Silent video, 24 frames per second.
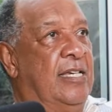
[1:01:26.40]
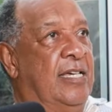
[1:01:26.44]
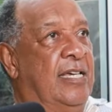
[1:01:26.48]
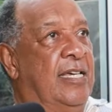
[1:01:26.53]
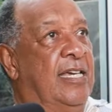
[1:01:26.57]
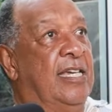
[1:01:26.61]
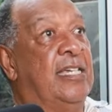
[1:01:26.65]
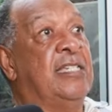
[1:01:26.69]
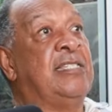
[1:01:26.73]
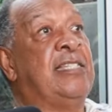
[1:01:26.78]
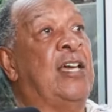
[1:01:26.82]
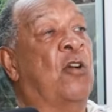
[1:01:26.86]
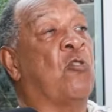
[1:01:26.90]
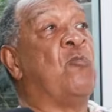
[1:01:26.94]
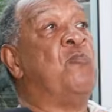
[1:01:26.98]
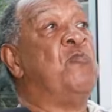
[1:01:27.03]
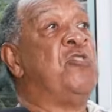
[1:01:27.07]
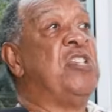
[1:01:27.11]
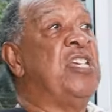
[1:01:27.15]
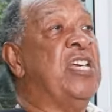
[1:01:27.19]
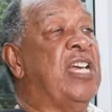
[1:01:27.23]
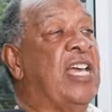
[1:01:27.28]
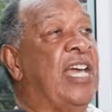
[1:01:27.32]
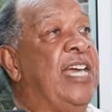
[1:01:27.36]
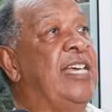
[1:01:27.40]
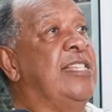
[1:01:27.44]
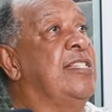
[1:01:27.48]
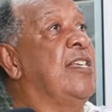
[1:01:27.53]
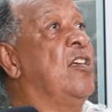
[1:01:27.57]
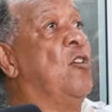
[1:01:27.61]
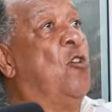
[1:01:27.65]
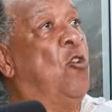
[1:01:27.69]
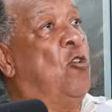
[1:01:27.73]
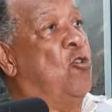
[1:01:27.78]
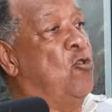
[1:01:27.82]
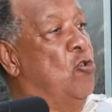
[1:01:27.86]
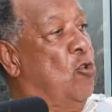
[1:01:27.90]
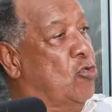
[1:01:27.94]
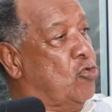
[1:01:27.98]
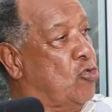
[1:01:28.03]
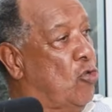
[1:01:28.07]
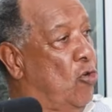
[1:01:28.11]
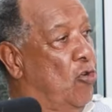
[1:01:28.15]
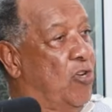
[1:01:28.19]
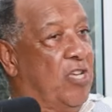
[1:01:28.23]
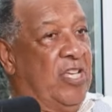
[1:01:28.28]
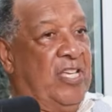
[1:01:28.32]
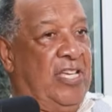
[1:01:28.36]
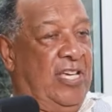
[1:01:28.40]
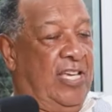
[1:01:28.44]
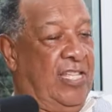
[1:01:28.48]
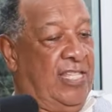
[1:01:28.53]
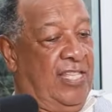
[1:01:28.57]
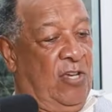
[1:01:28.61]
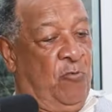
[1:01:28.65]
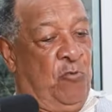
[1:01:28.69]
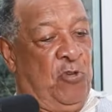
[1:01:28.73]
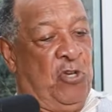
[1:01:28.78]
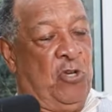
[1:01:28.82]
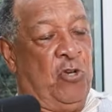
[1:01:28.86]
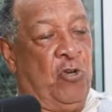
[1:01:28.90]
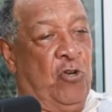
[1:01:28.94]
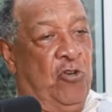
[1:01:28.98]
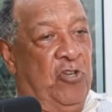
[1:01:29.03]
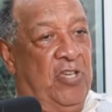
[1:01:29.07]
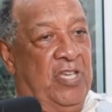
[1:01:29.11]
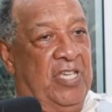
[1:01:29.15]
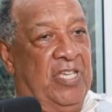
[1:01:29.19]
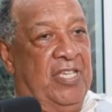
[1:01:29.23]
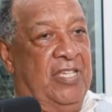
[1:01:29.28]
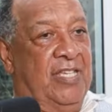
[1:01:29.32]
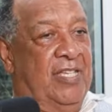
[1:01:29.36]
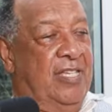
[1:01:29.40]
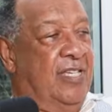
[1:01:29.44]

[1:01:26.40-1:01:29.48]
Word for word: eh, mm. either communicate or not talk, and then we grow it.